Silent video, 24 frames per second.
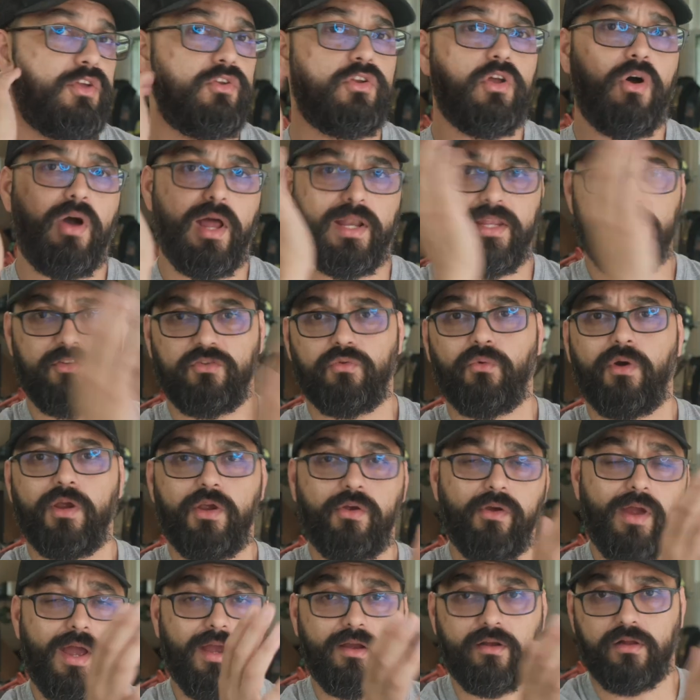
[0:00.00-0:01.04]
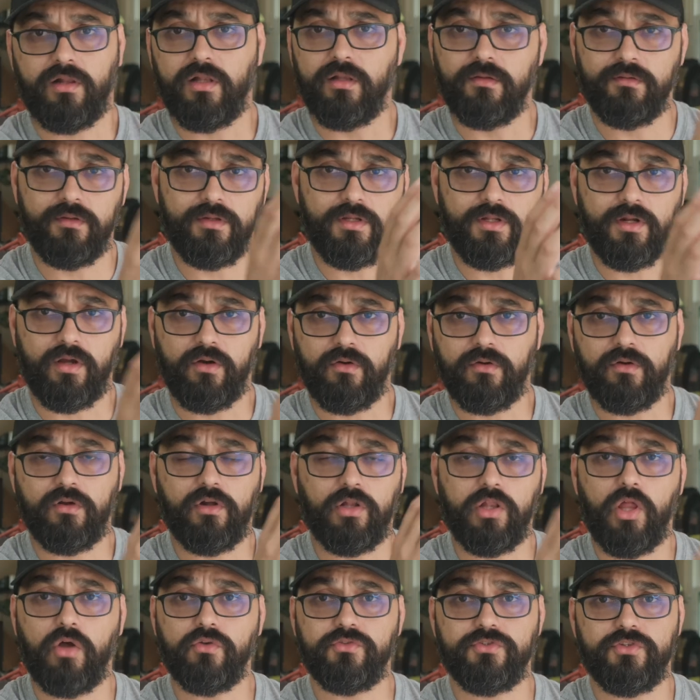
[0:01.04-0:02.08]
know at least where you're at,
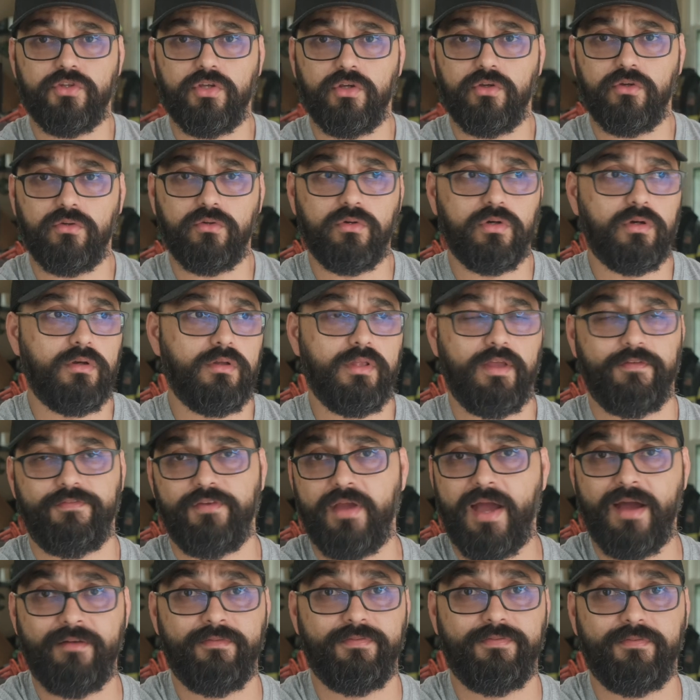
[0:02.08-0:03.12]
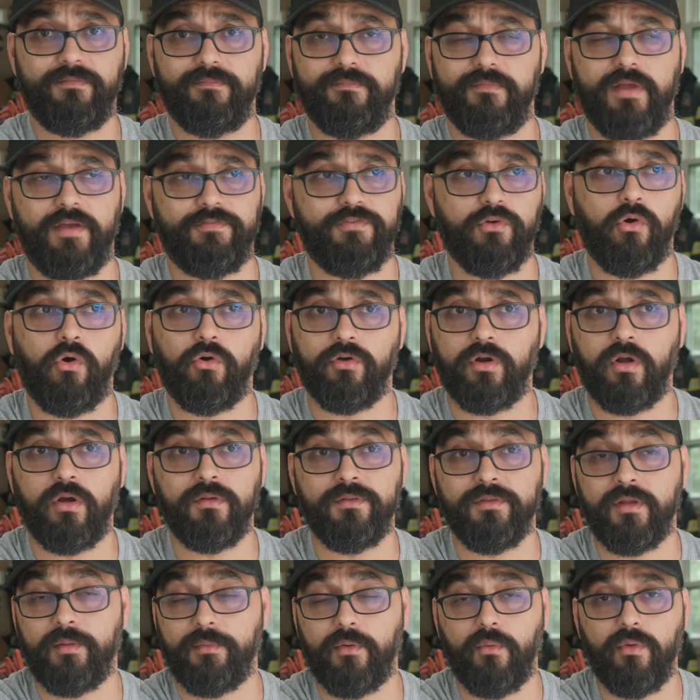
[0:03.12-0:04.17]
close to. If you're order
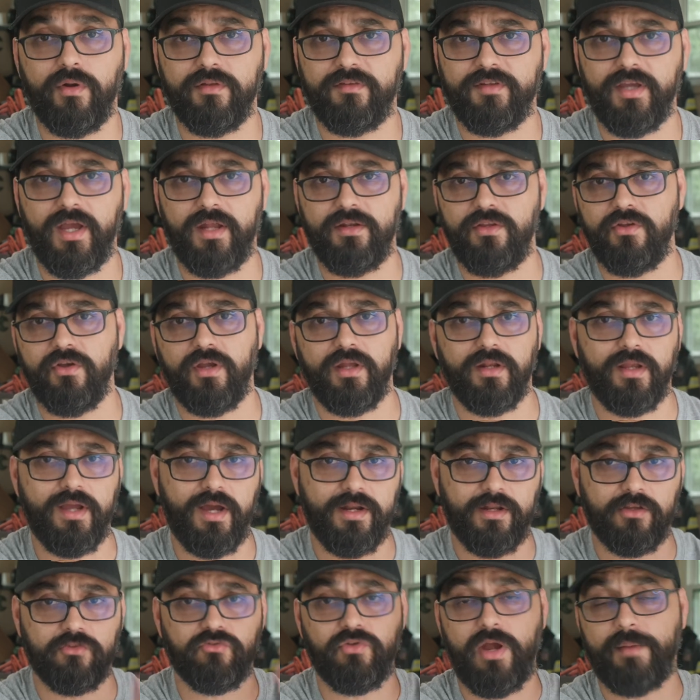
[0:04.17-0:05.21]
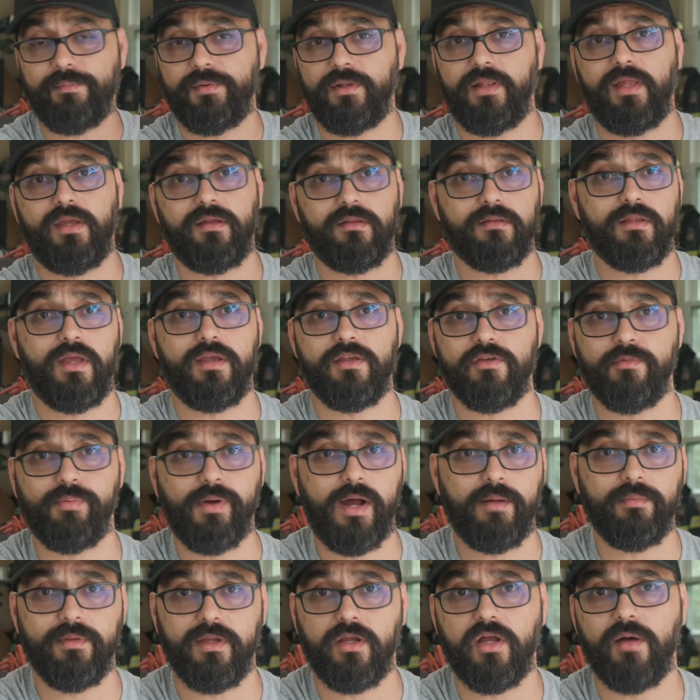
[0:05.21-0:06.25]
number 110, you can kind of extrapolate that you're
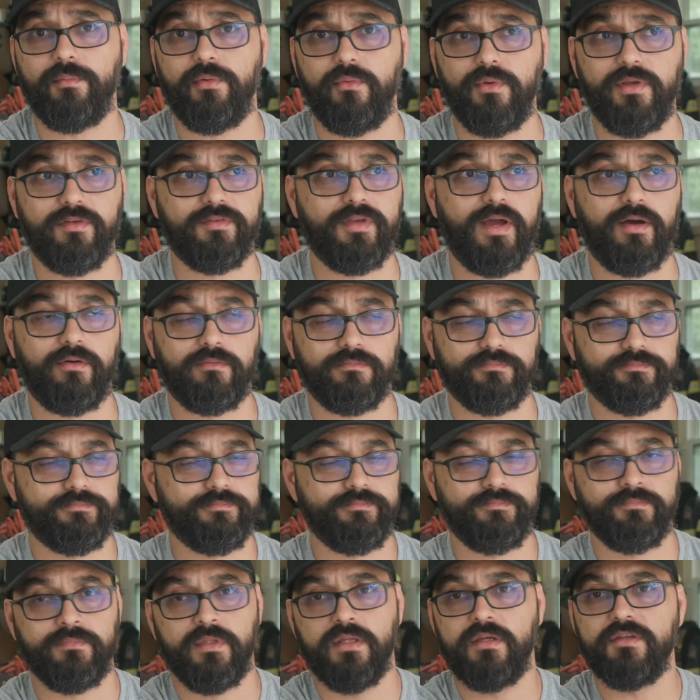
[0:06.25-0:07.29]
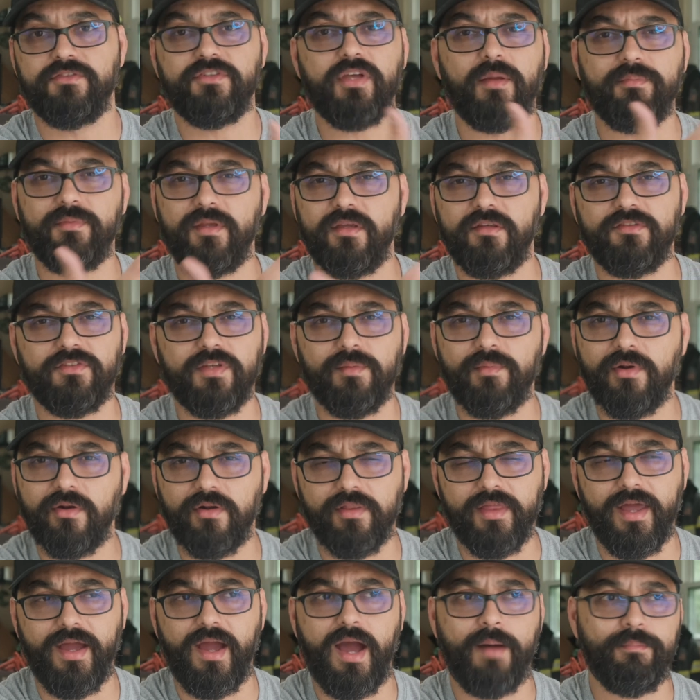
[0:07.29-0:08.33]
probably a couple weeks out. Something similar to
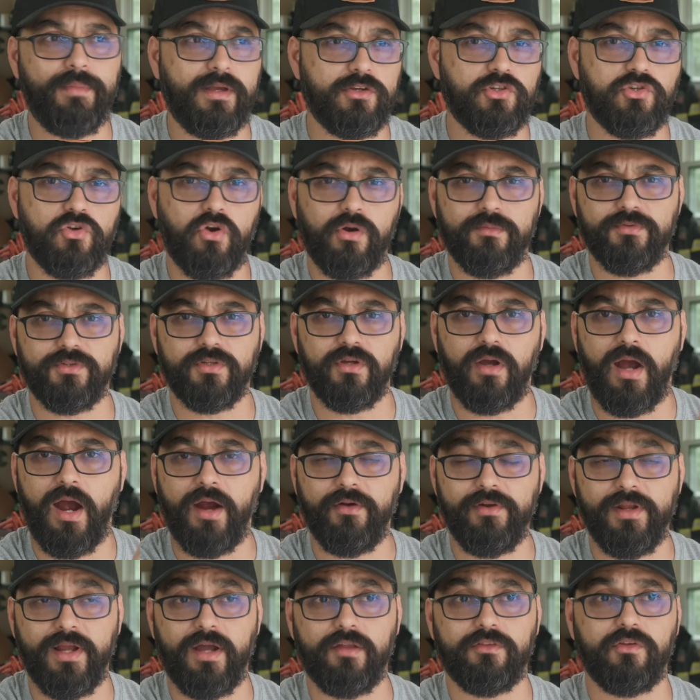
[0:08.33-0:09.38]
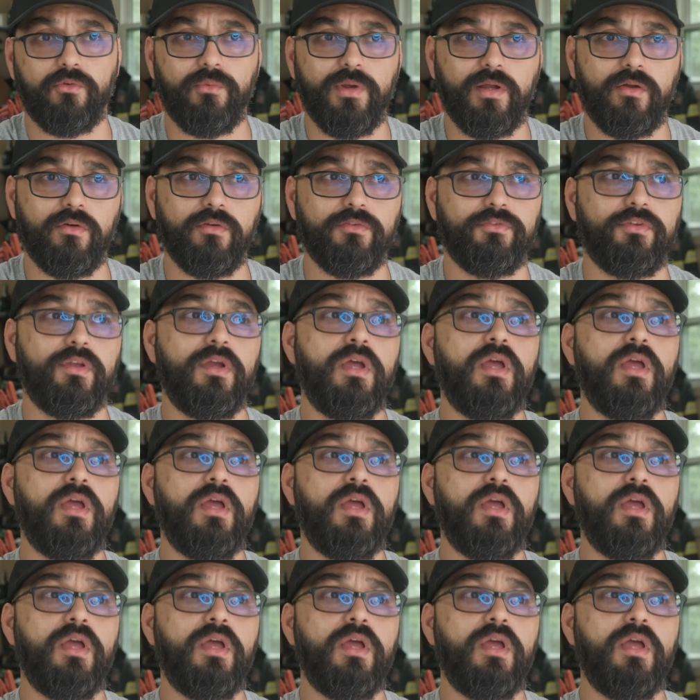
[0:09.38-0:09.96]
that. I'm not sure. I'm still ironing out the wrinkles.